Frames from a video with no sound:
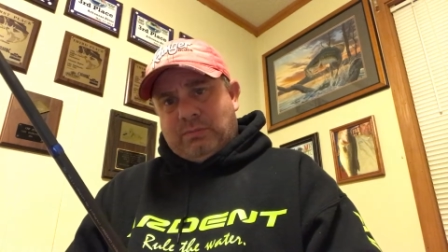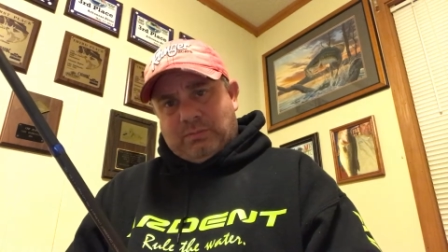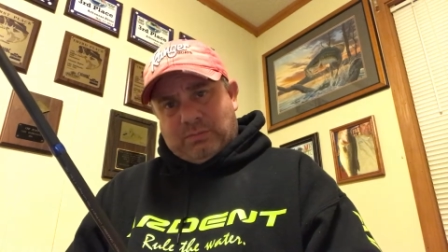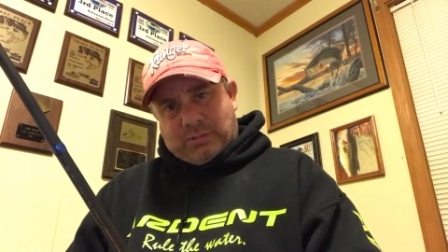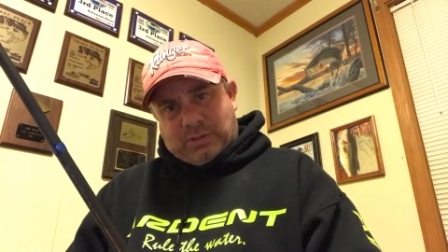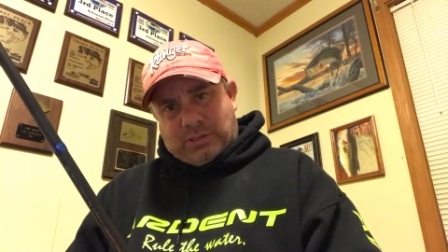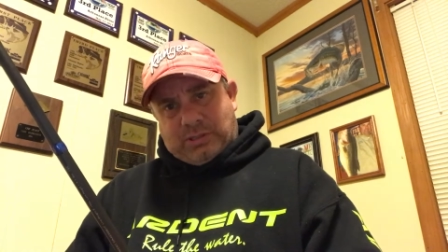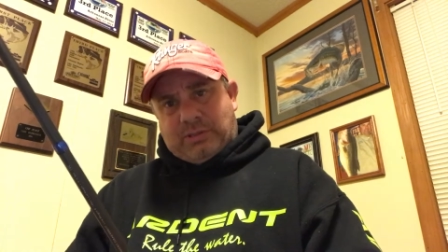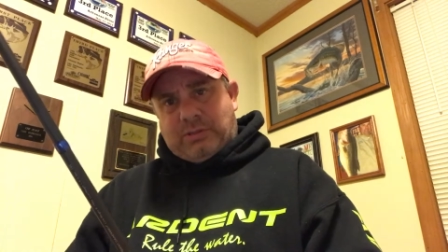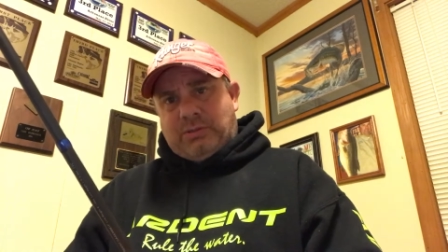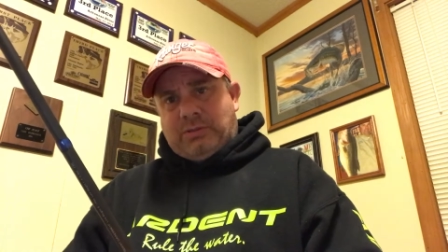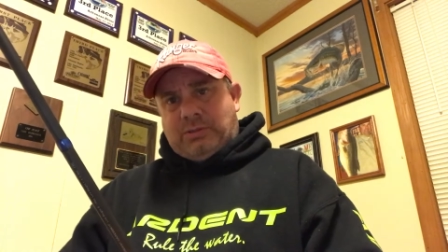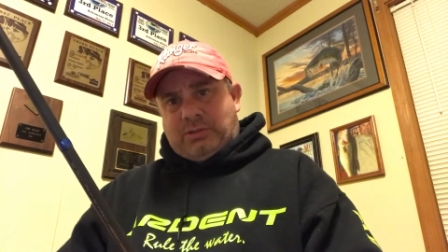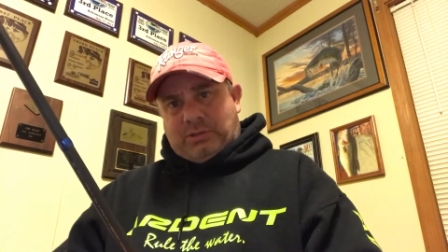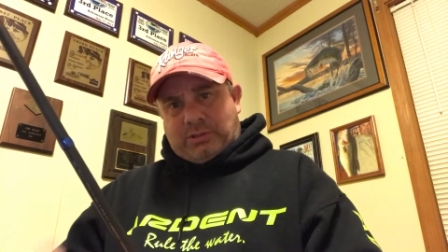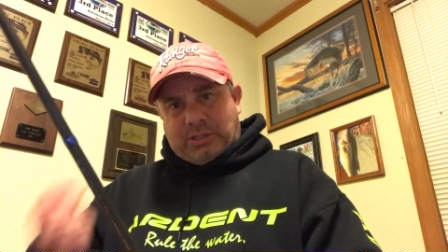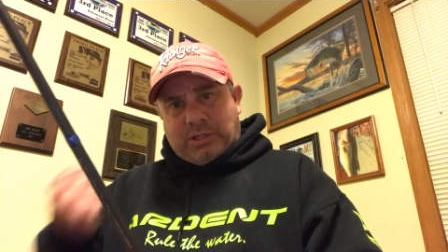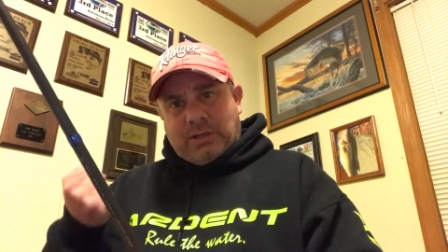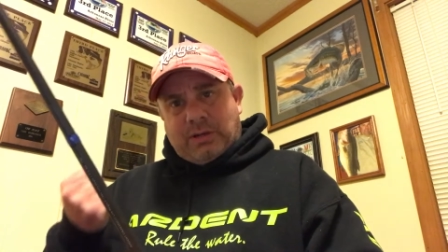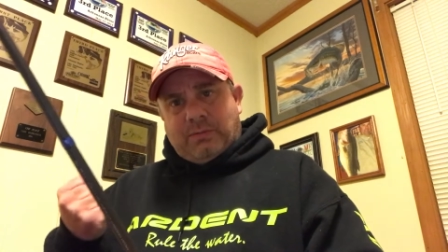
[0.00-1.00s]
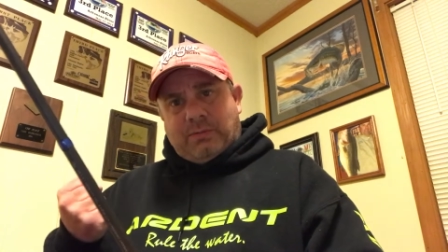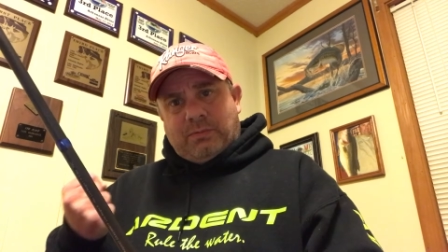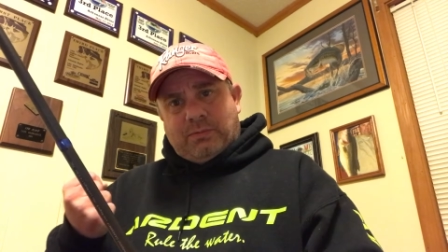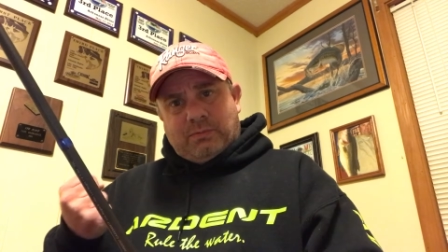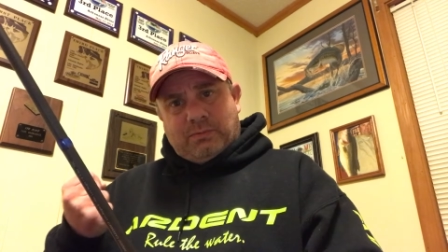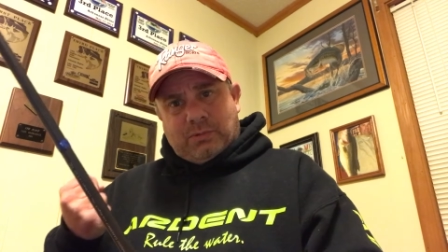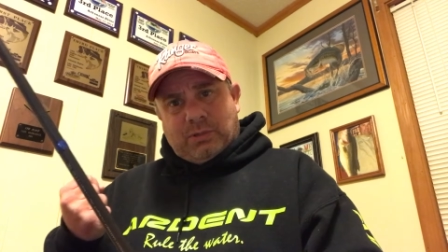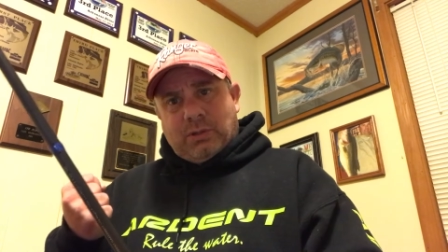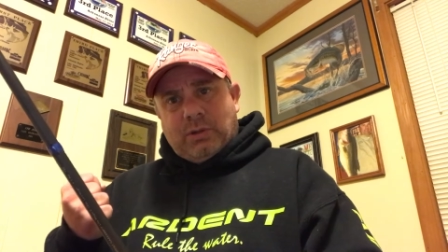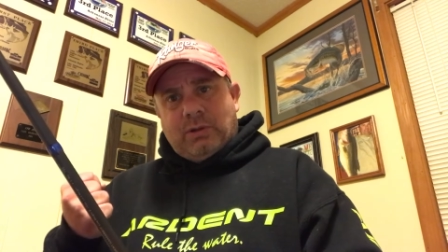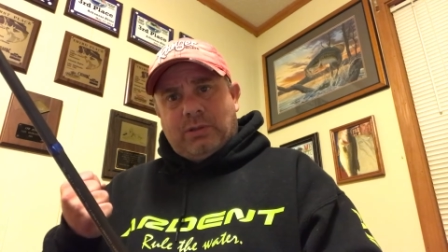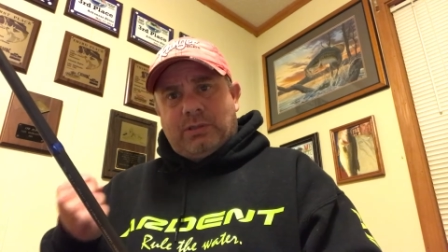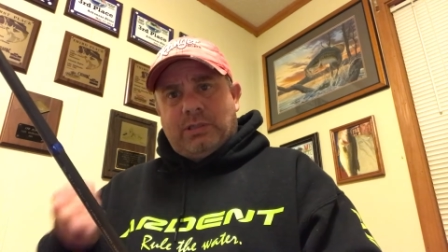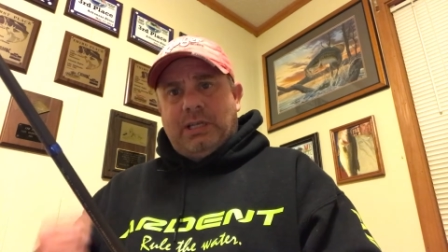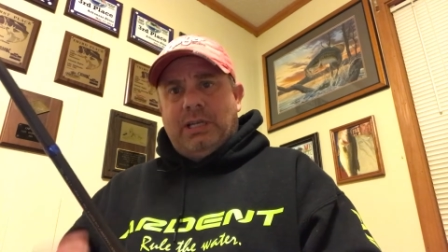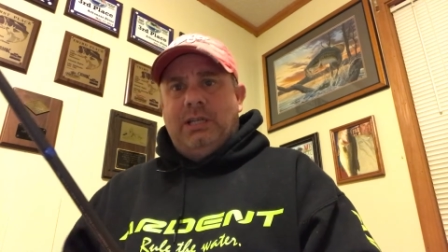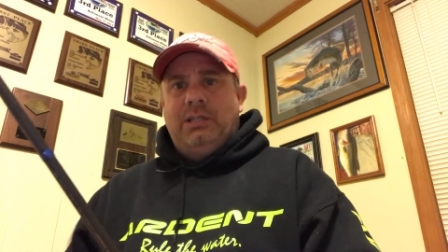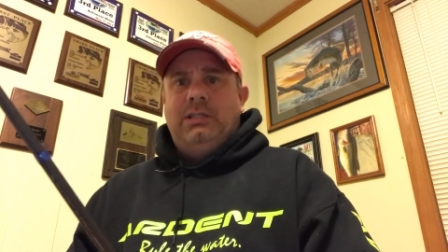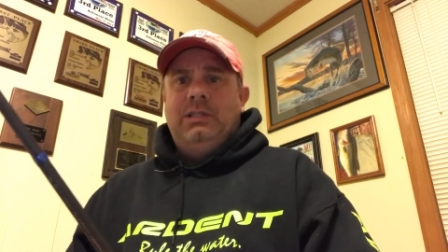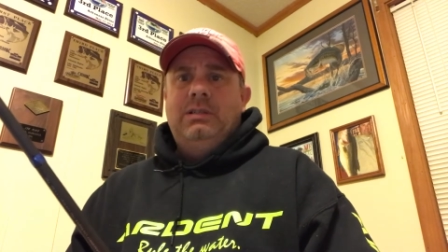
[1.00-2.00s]
stiff hook
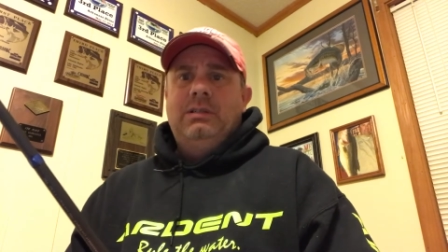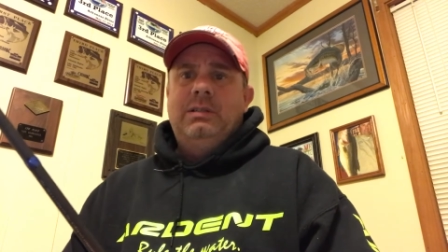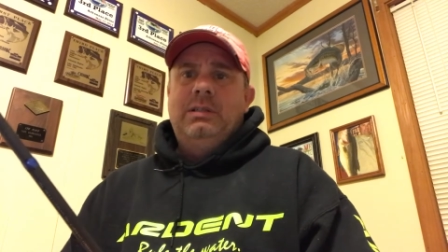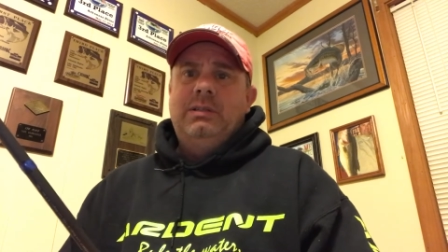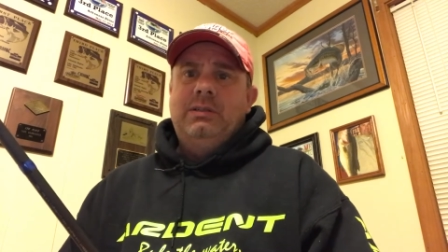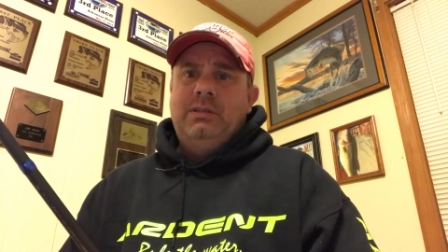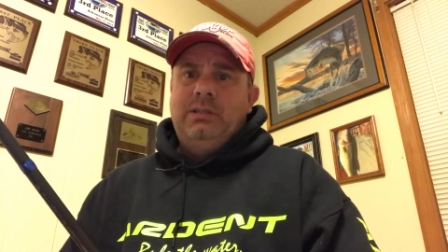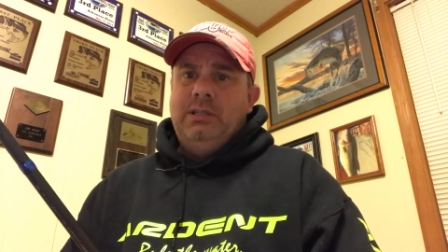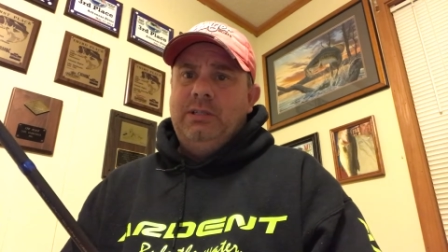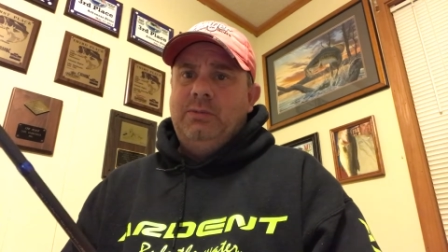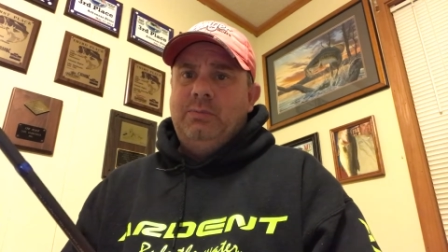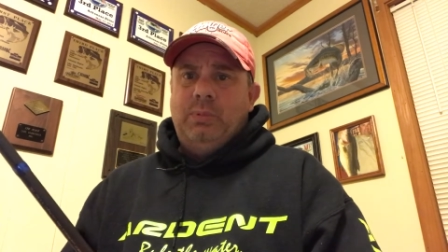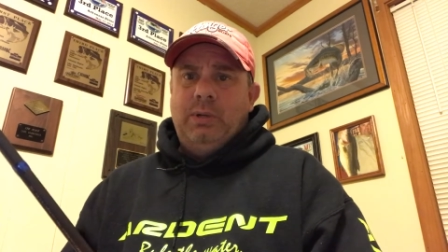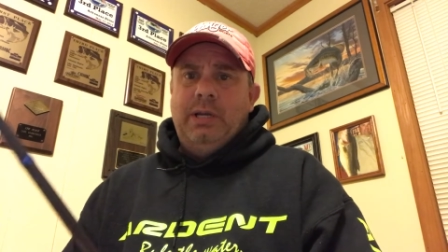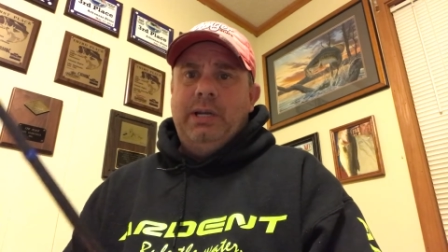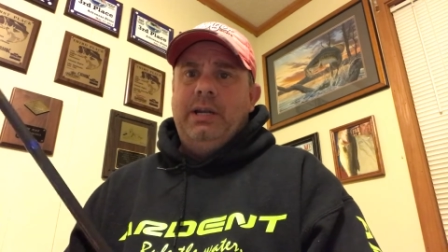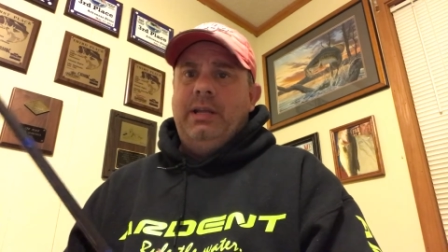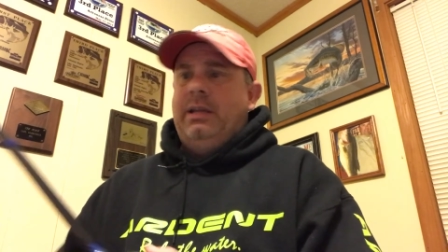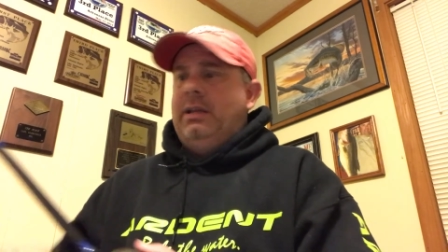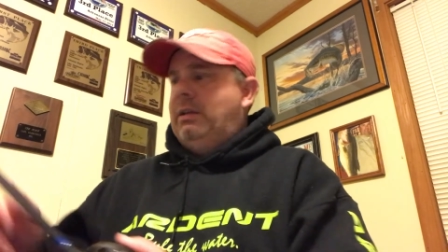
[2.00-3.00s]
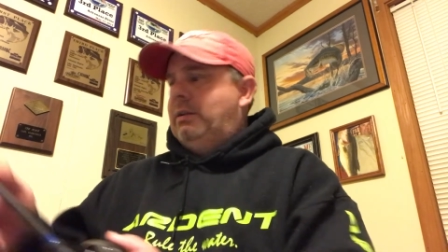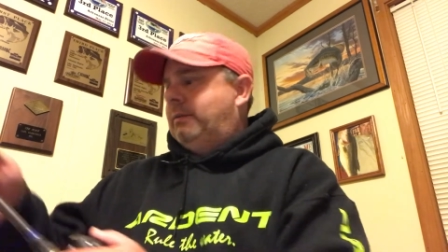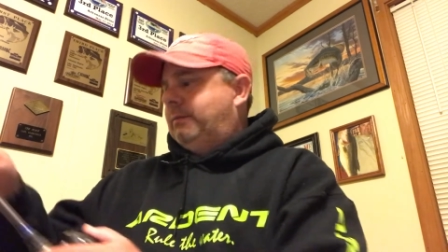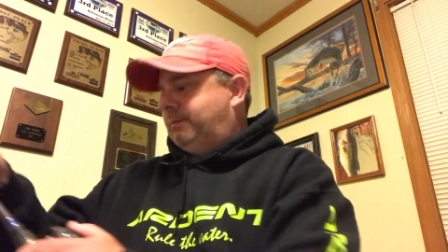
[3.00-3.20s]
set usually is plenty.